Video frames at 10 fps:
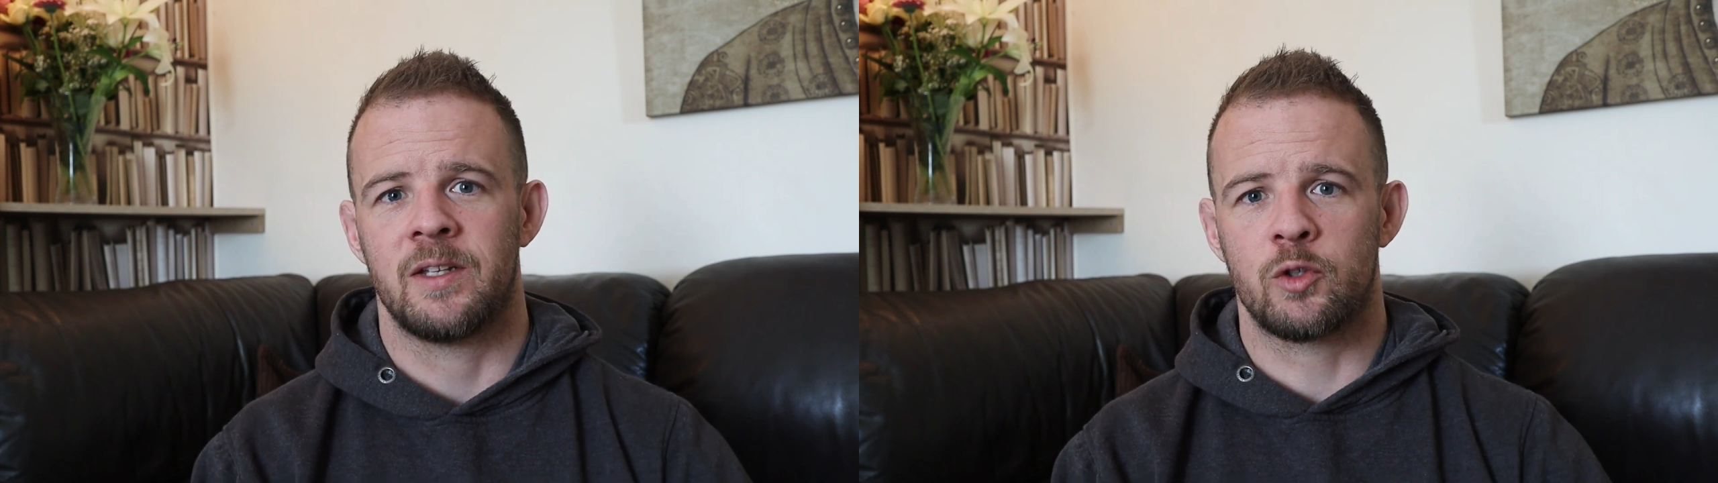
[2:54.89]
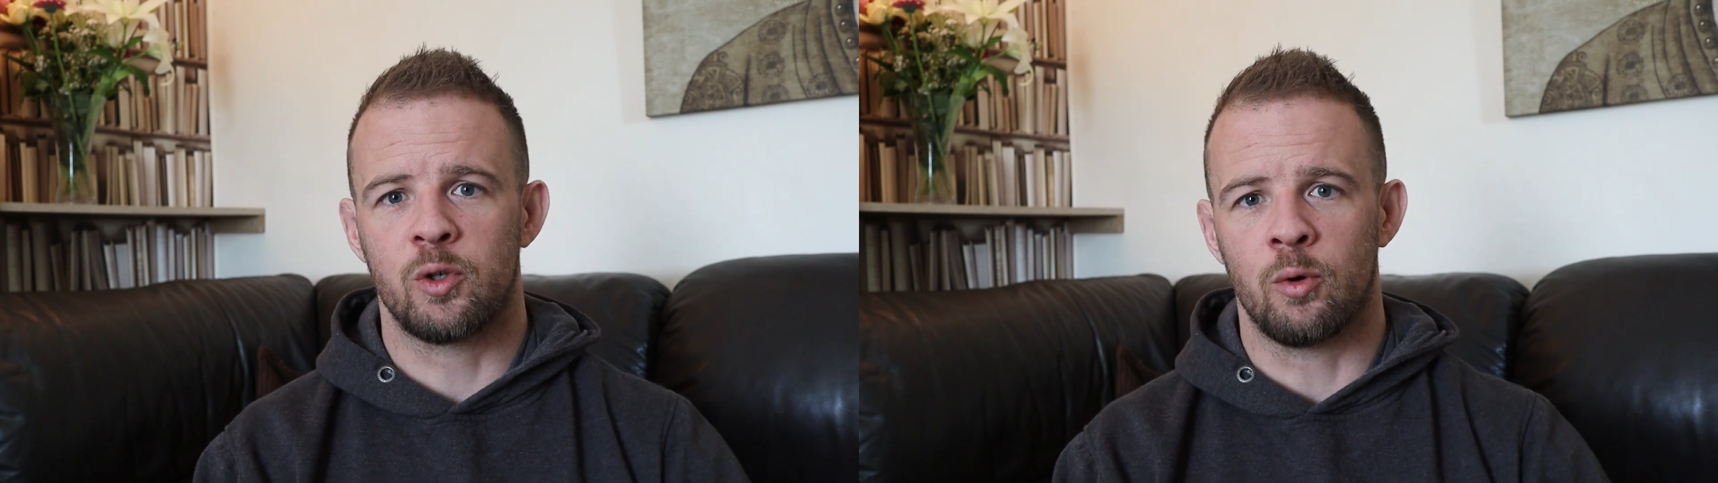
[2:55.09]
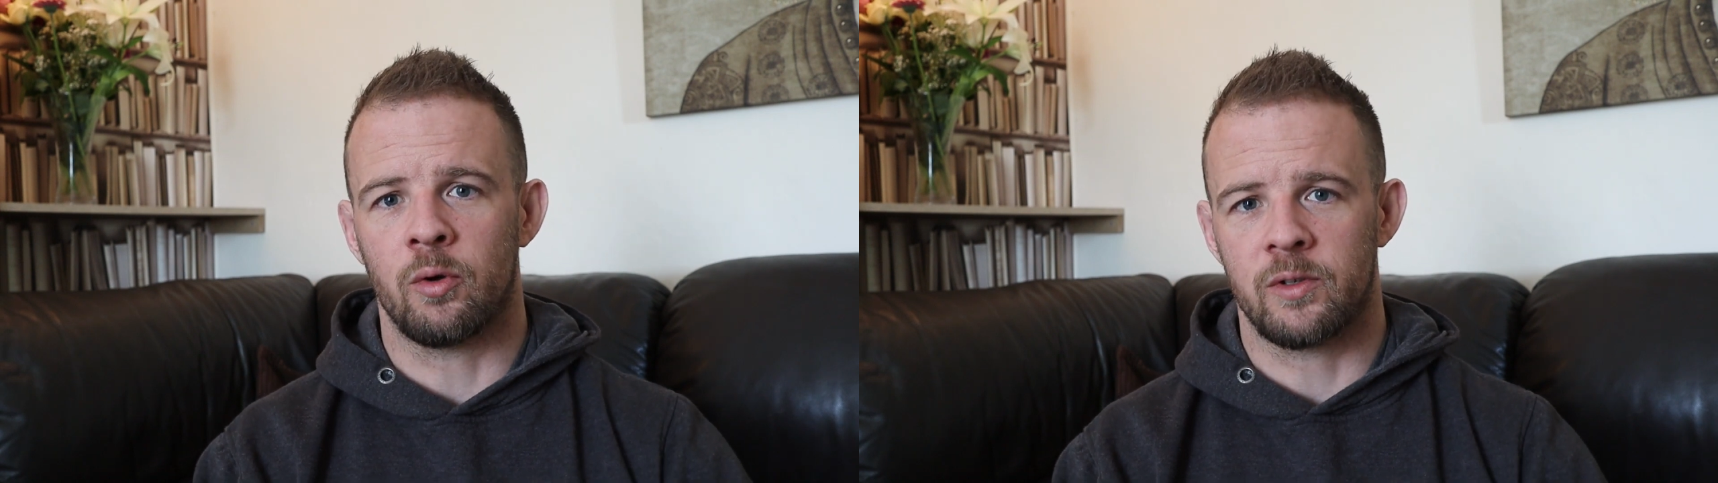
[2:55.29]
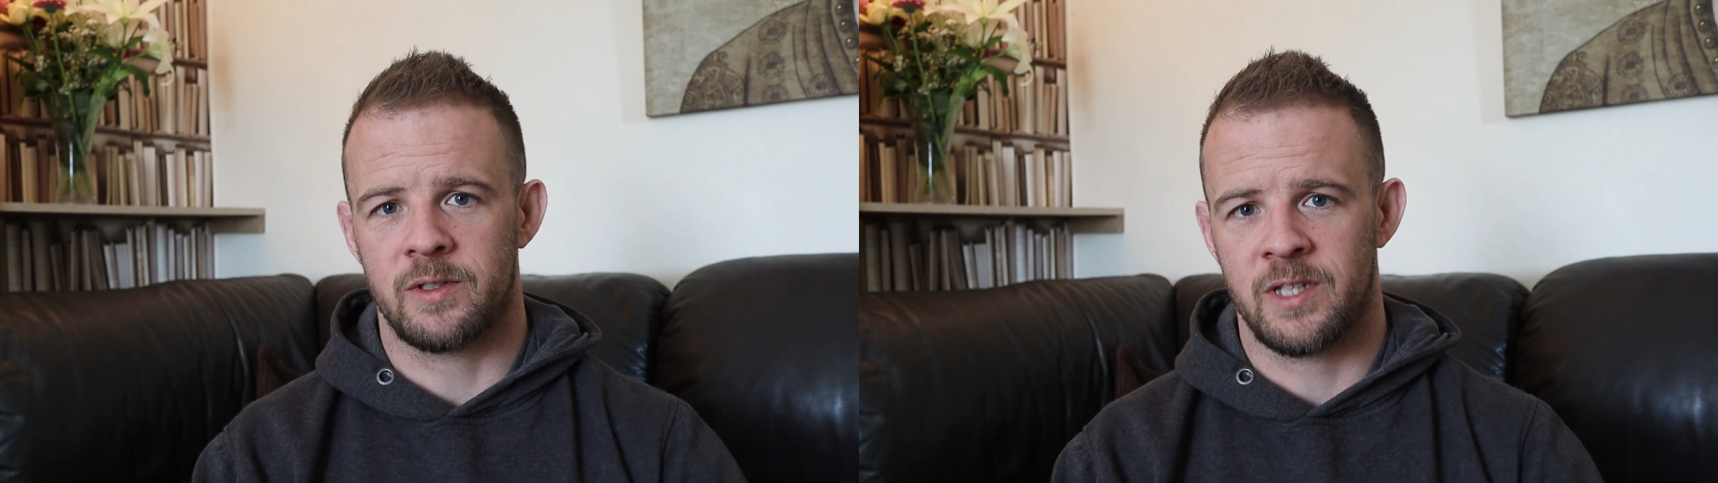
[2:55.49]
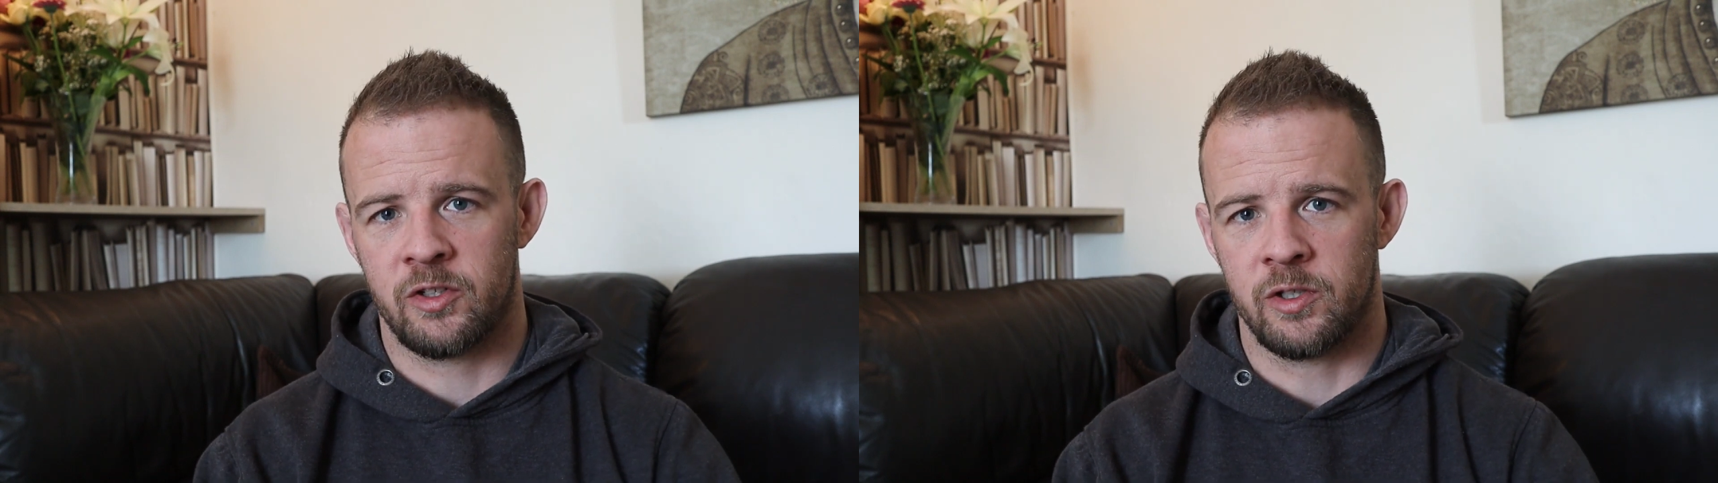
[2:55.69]
taut
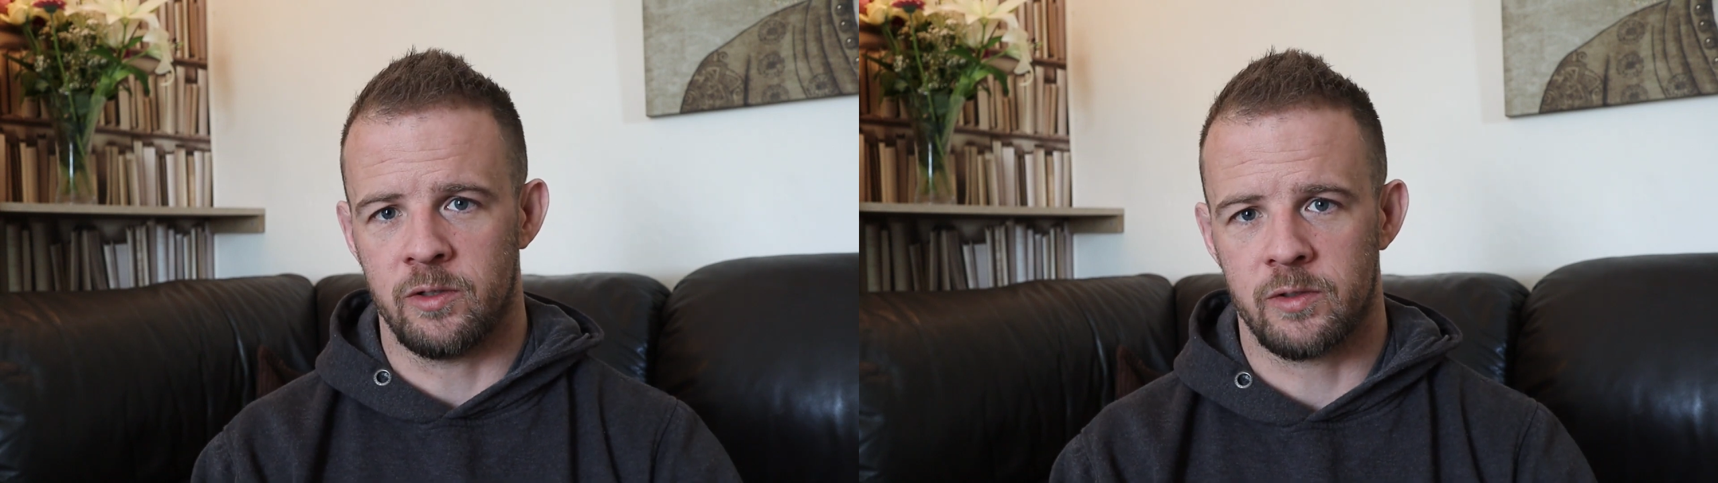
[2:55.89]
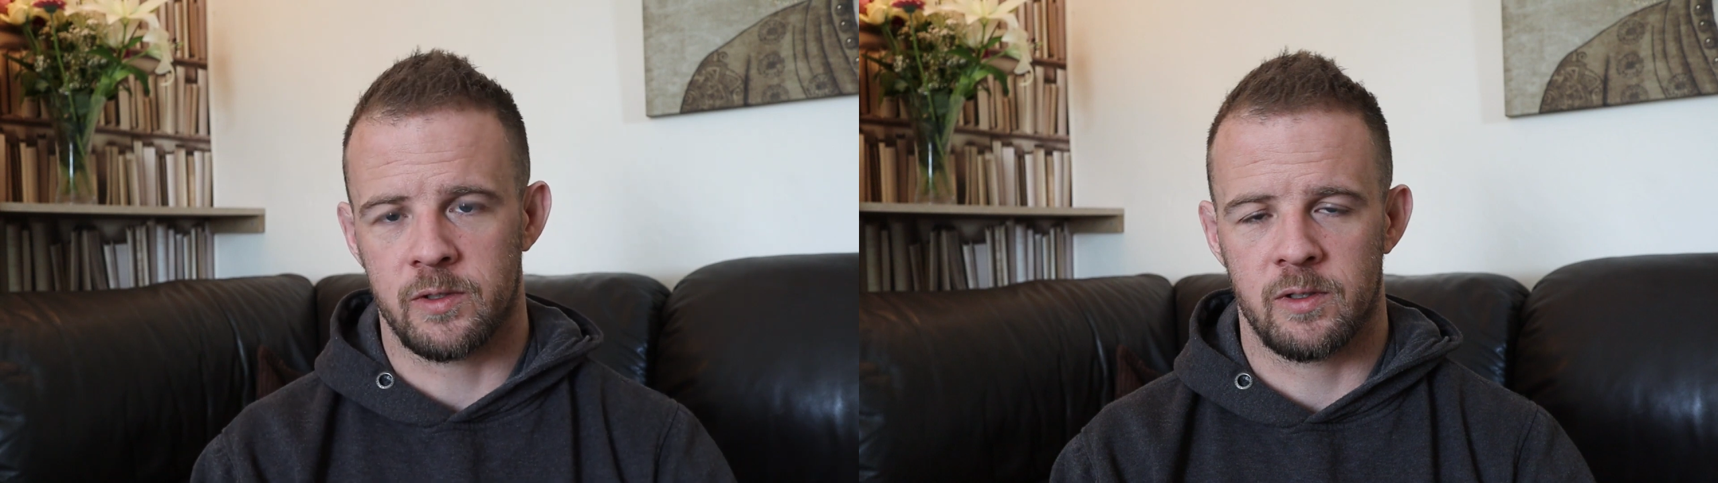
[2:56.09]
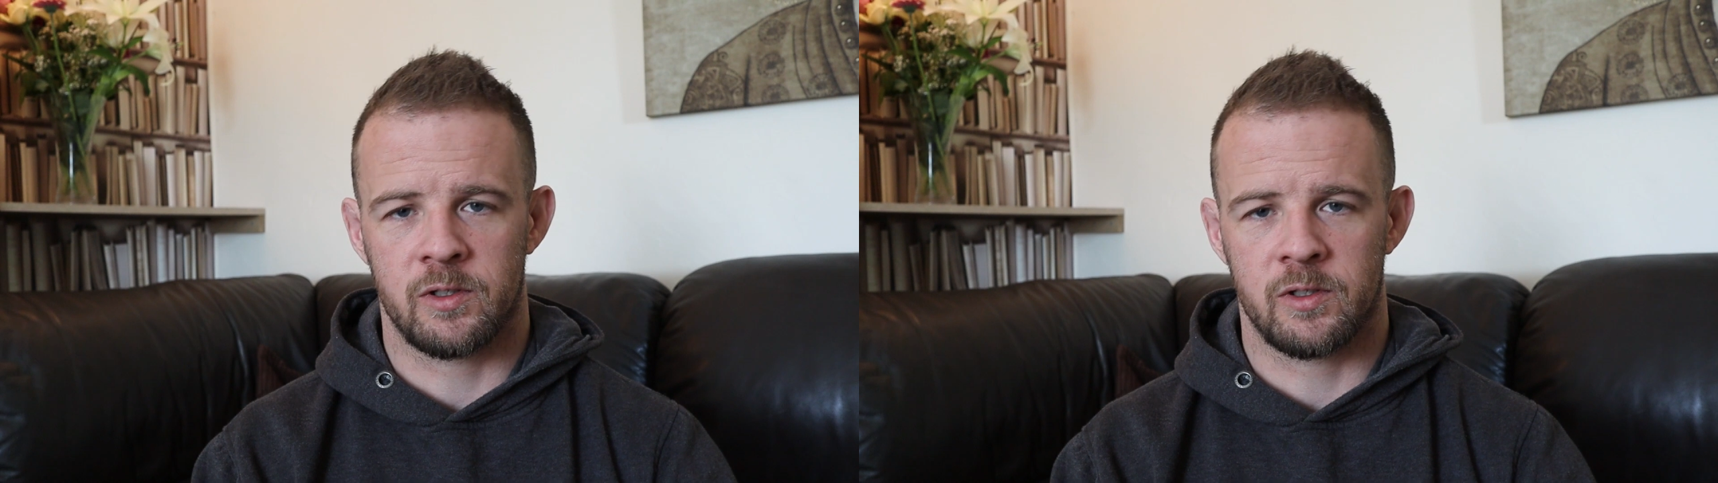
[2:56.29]
tissues.